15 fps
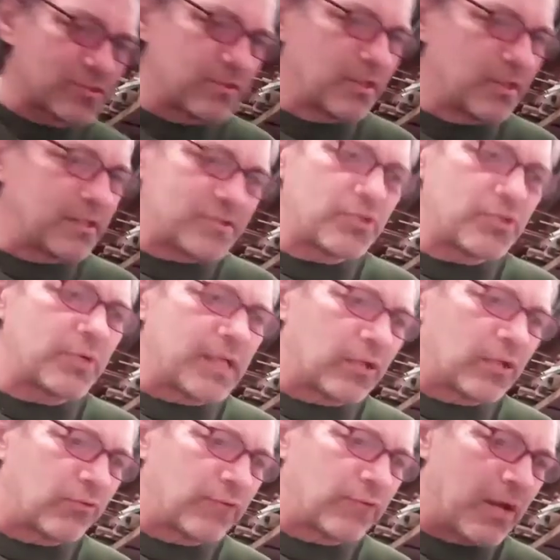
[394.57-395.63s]
do a yellow
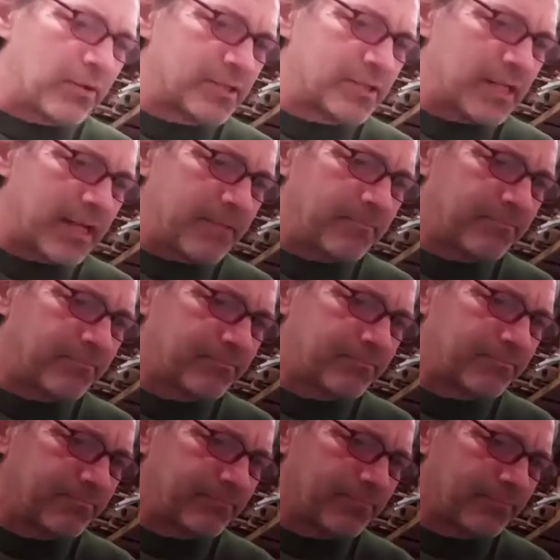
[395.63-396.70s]
flower today.
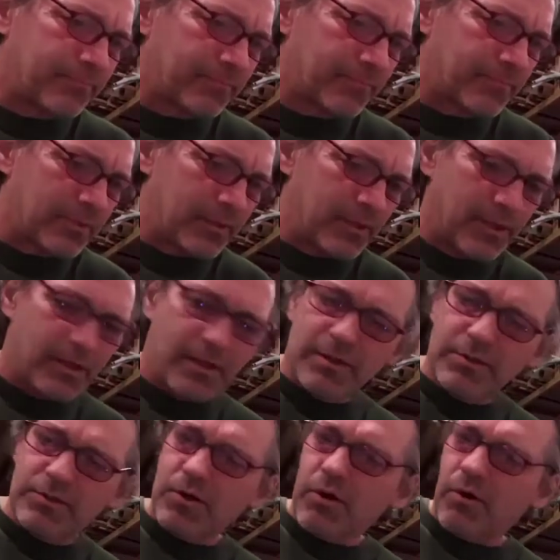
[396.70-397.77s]

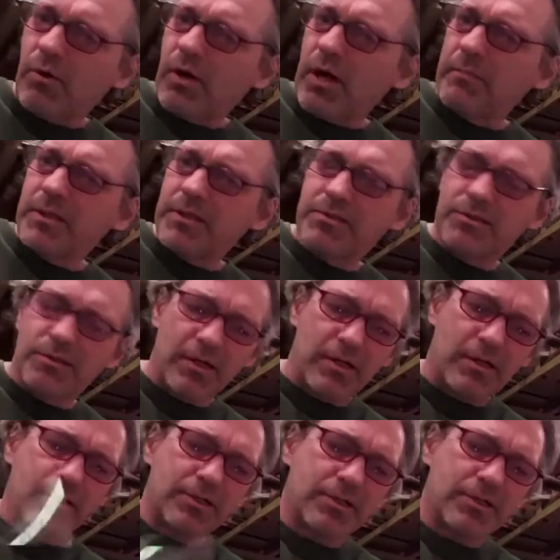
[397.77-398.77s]
So I'm going to start